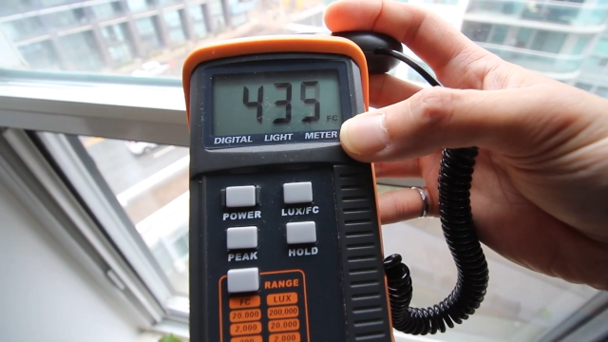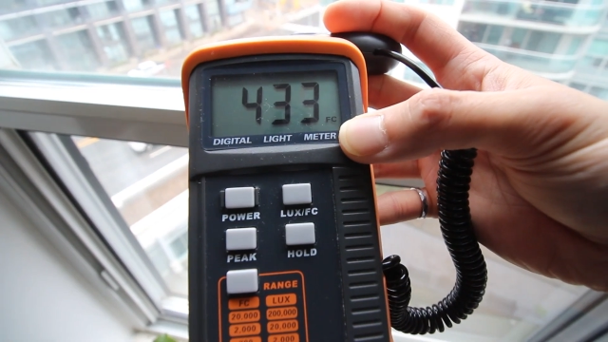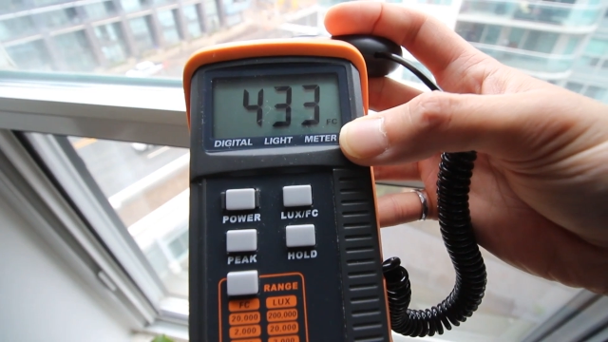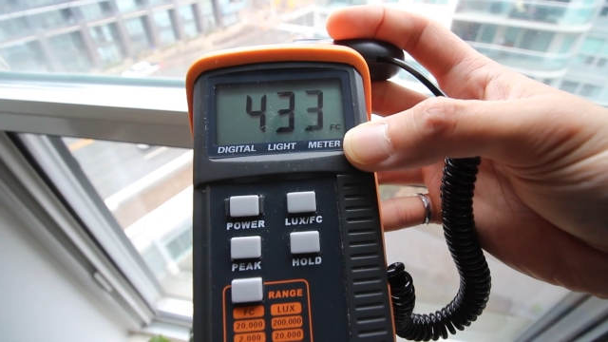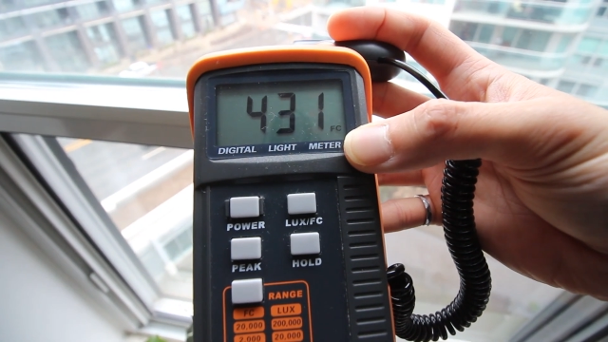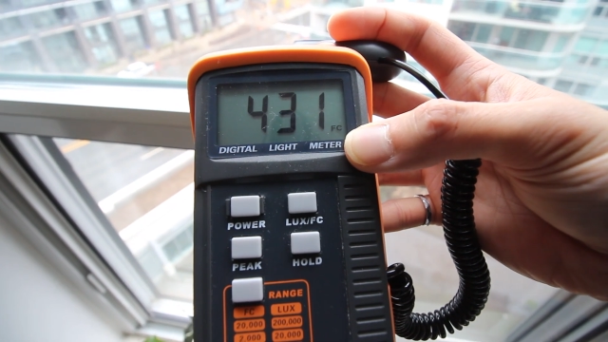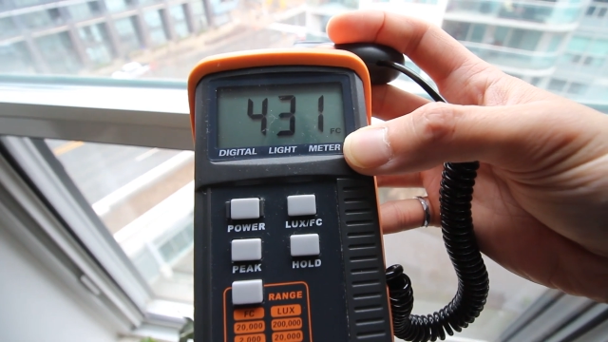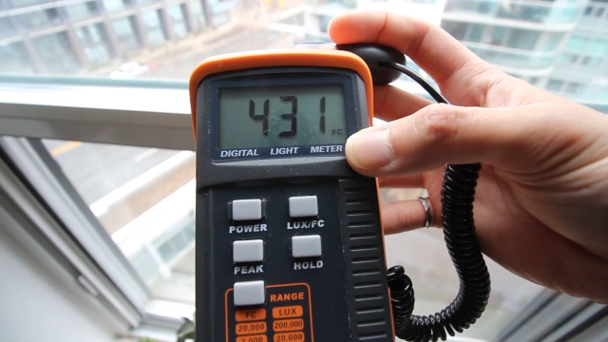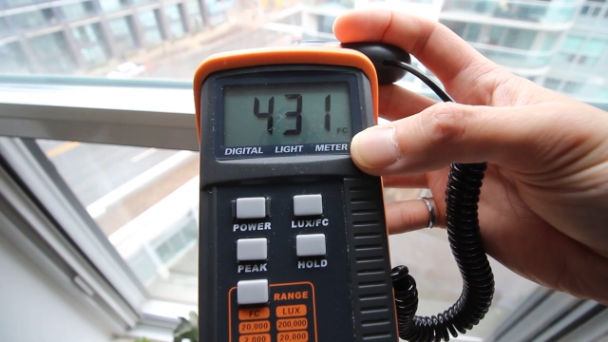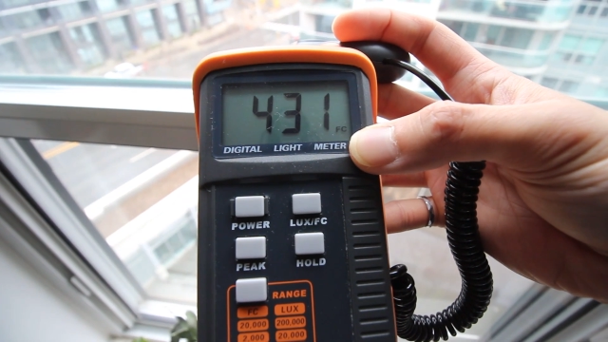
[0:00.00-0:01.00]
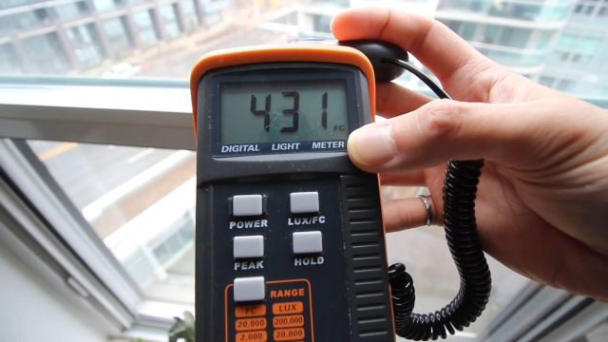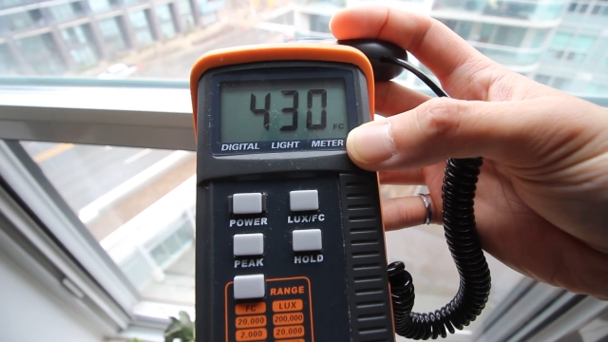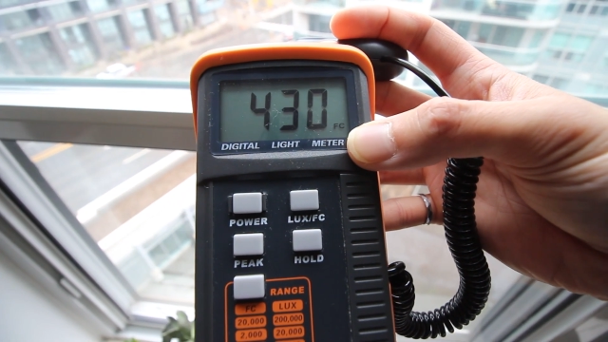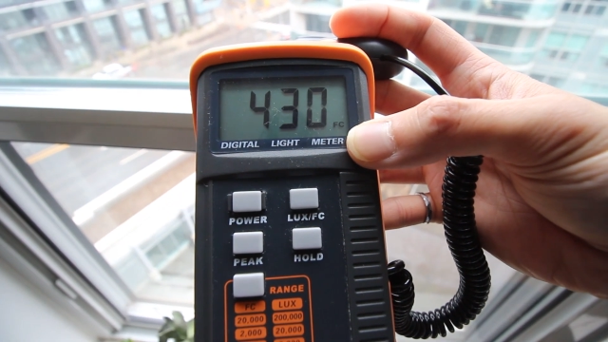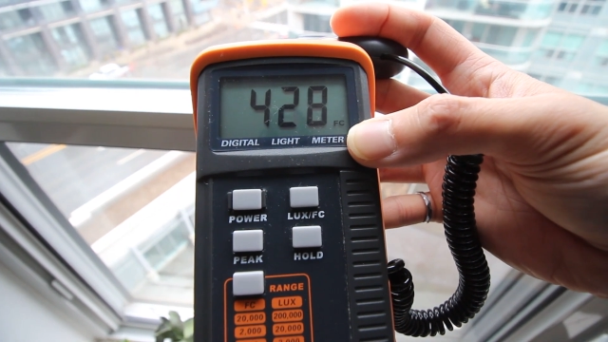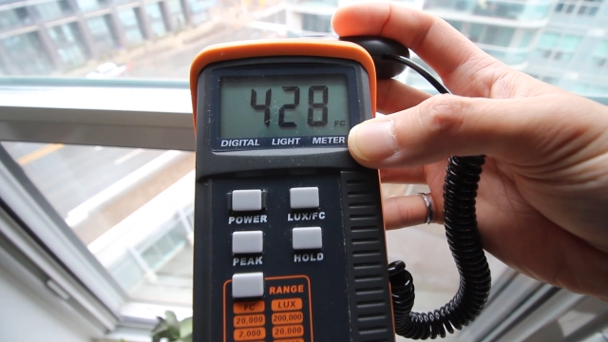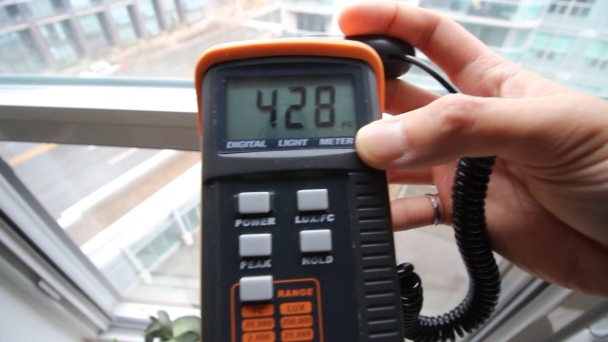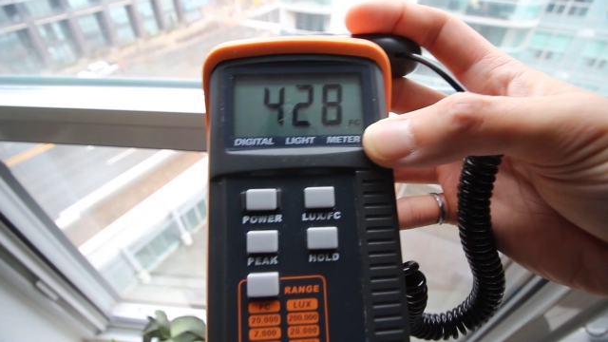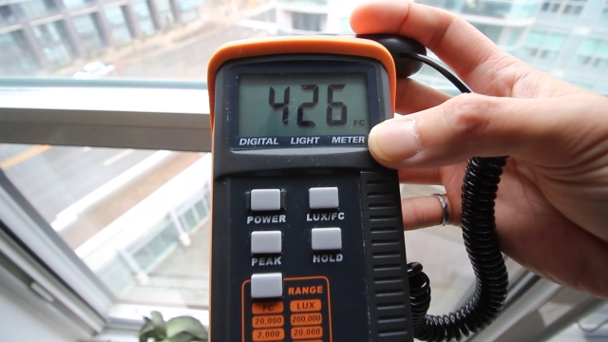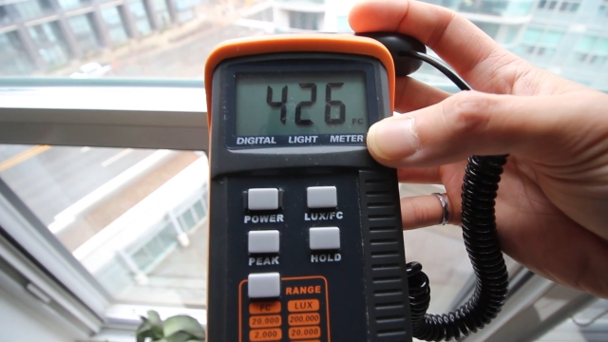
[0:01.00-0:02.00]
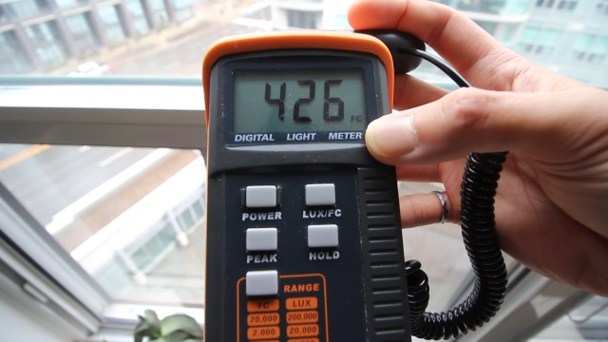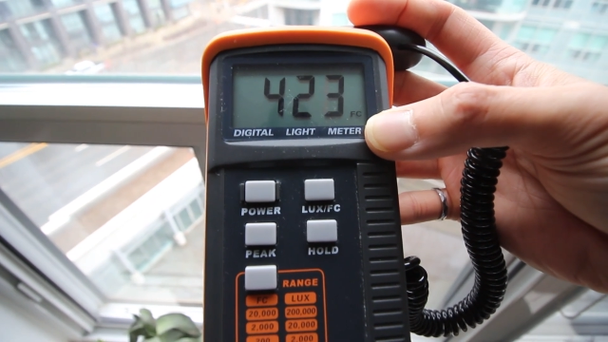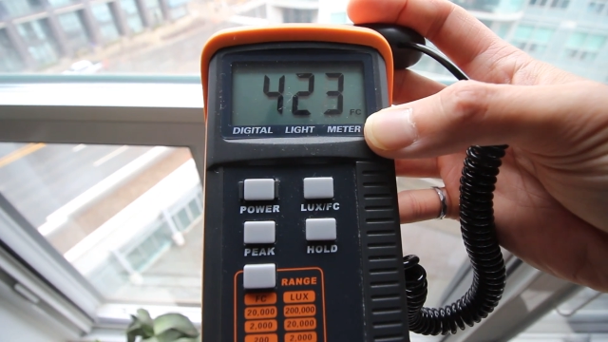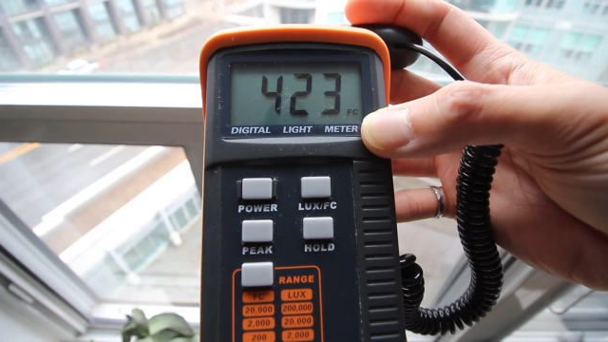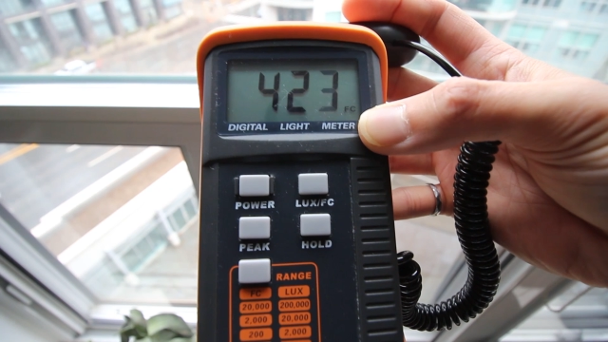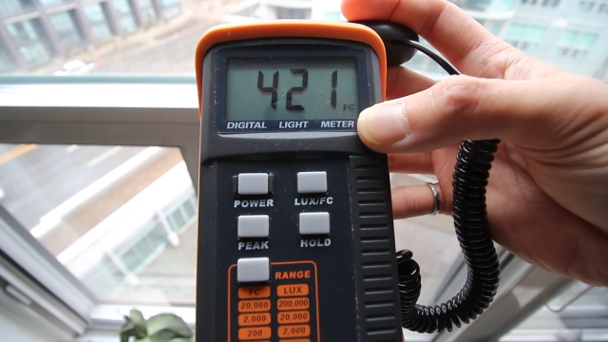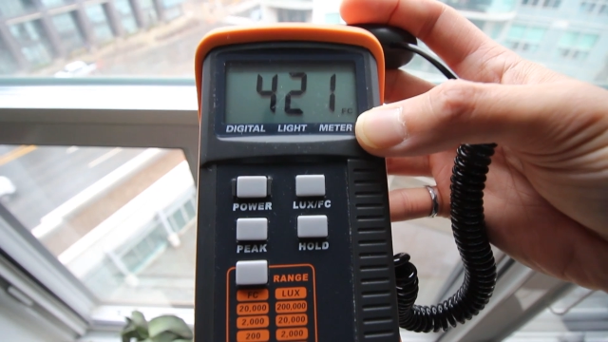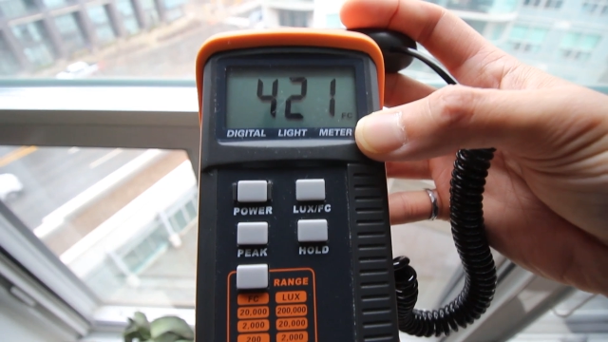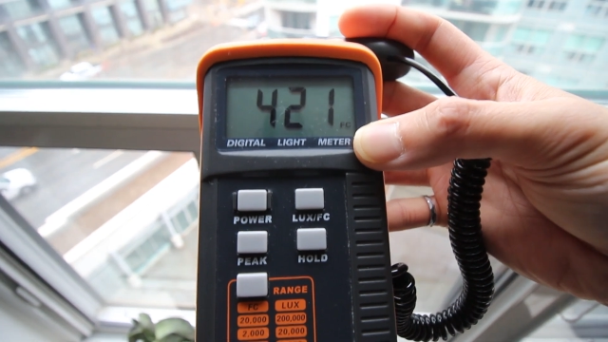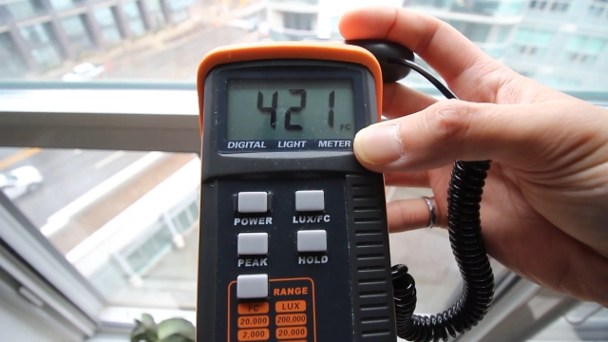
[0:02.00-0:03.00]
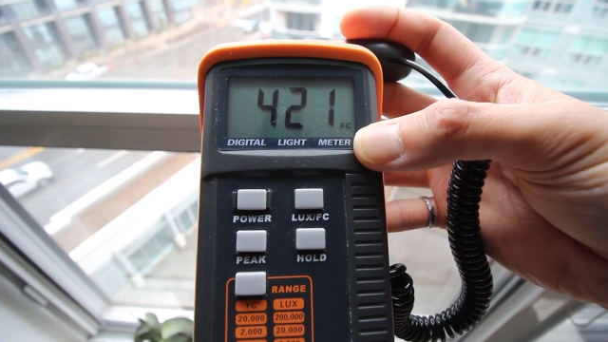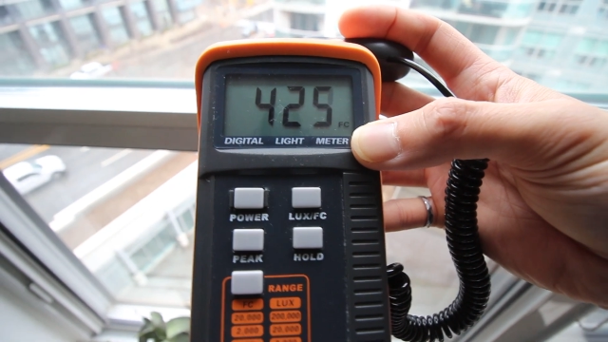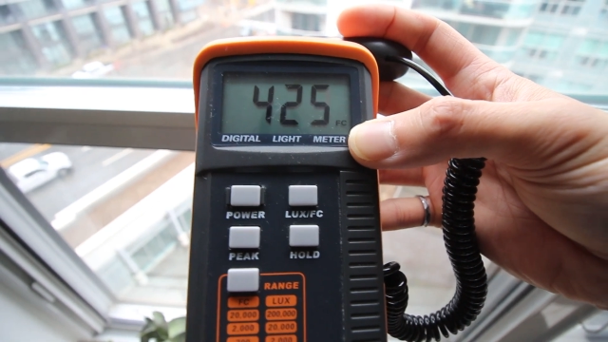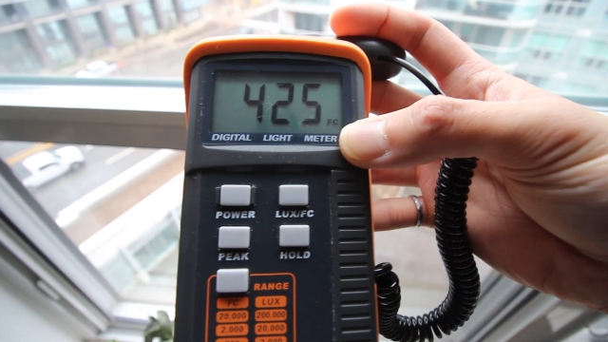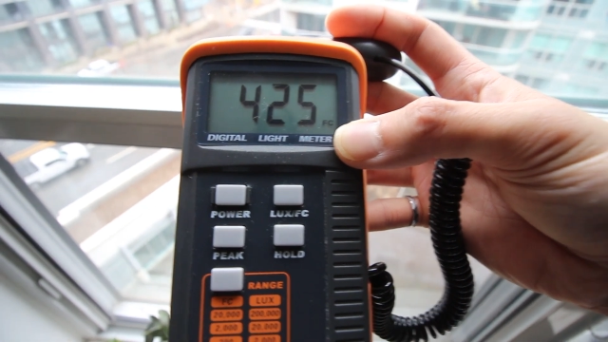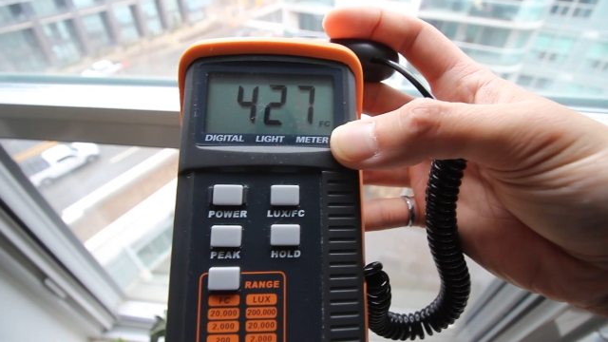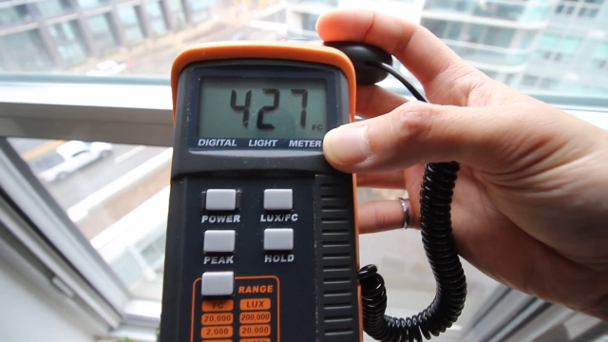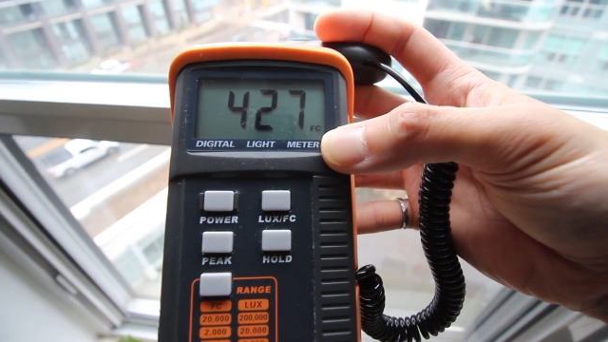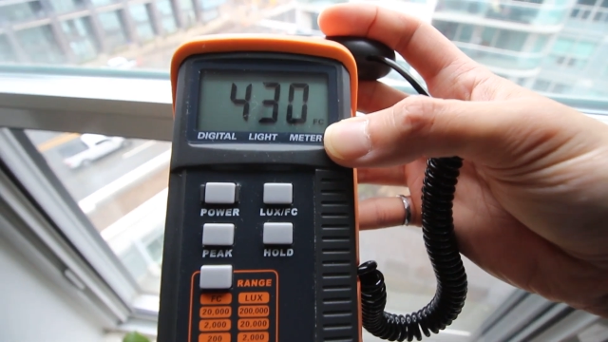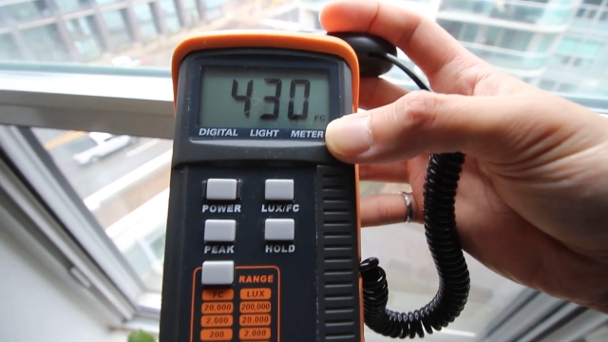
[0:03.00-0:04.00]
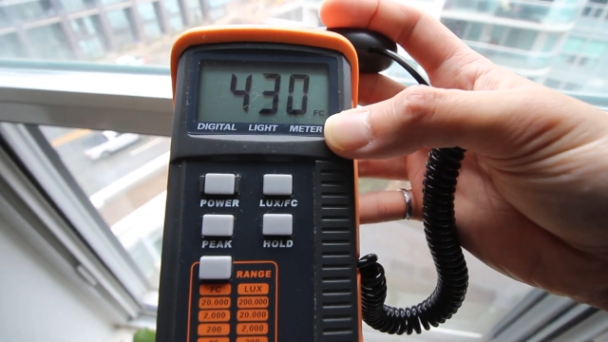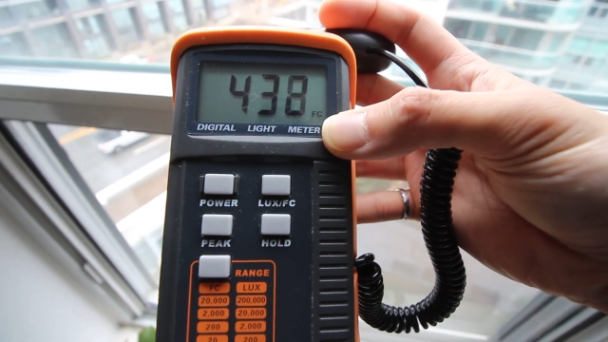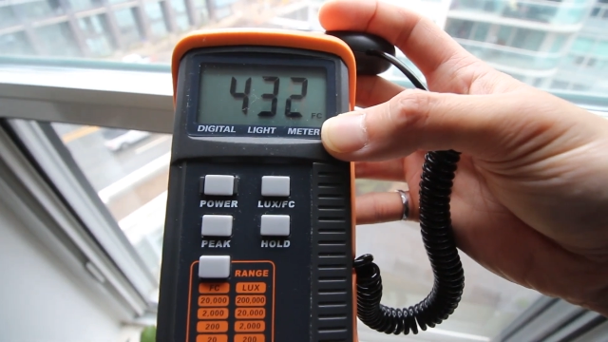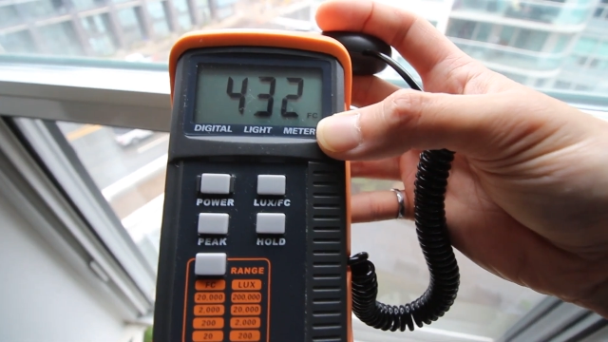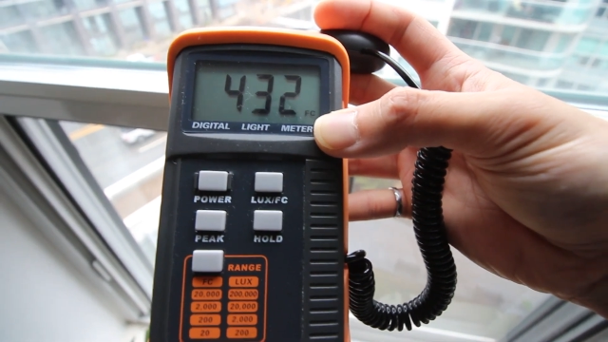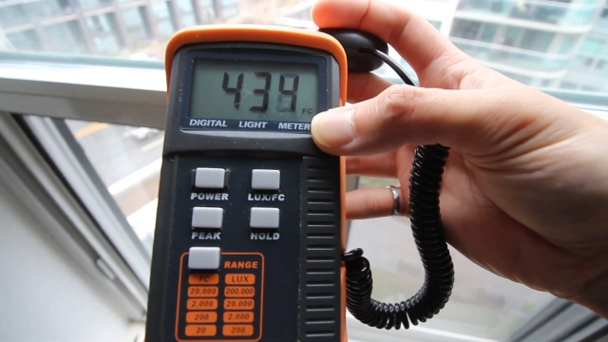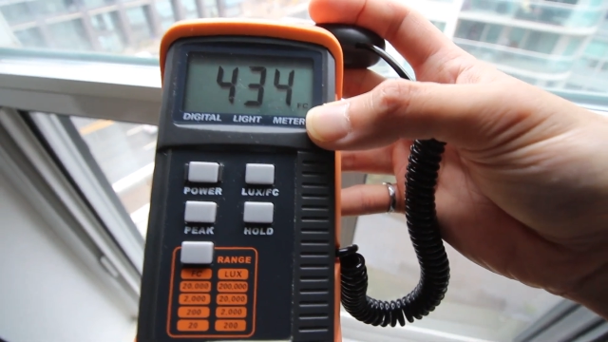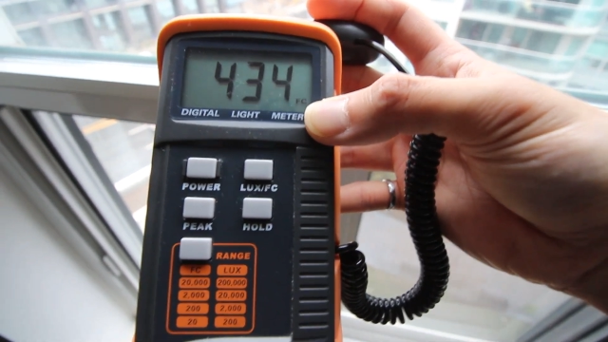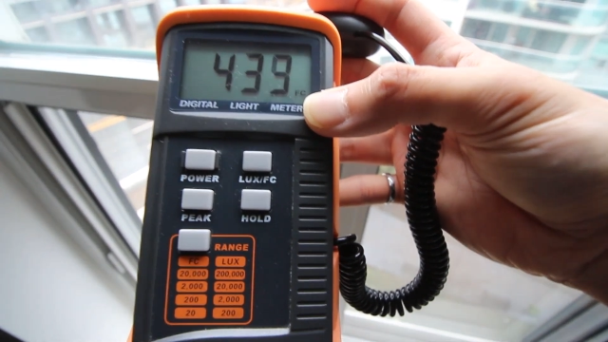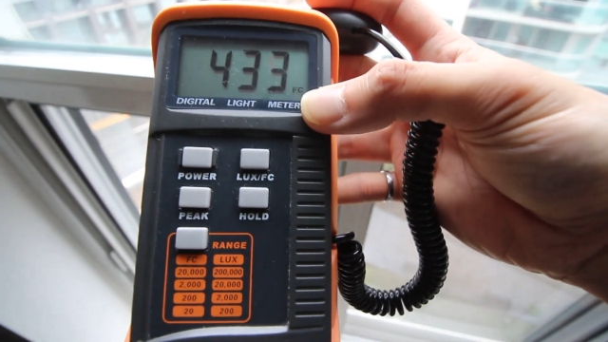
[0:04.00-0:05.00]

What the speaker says: No face is visible, so there are no lips to read.